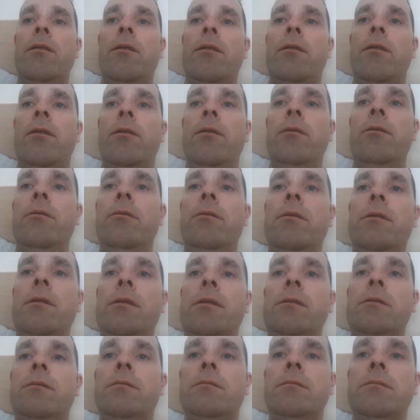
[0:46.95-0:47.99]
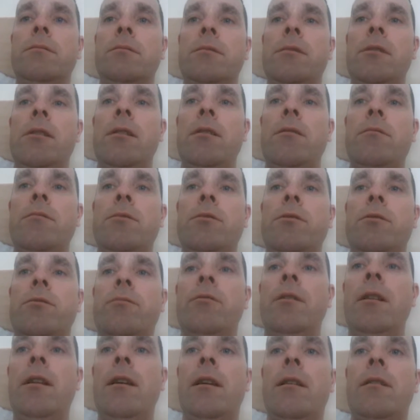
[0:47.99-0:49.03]
So I was just
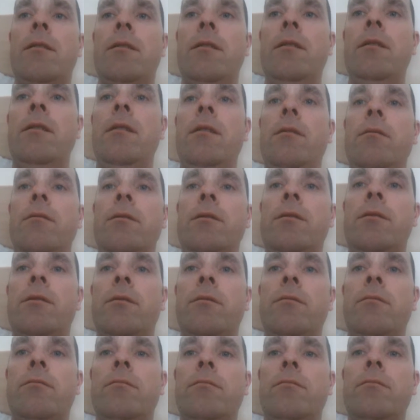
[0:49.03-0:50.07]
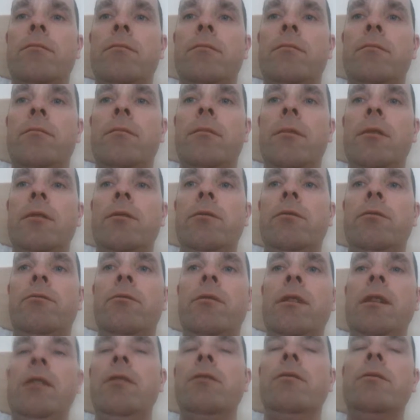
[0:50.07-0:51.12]
relaxing anyways. I don't
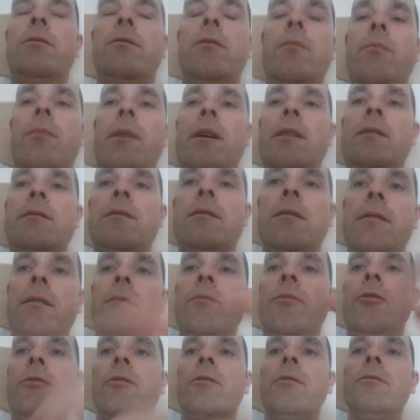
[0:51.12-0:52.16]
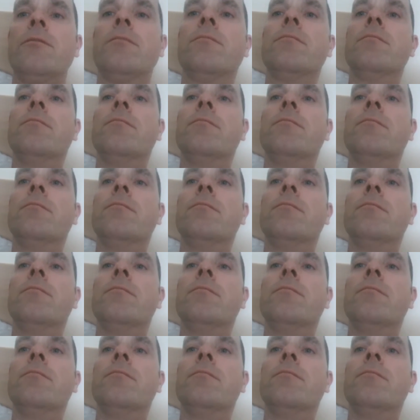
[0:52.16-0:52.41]
really go to mass anymore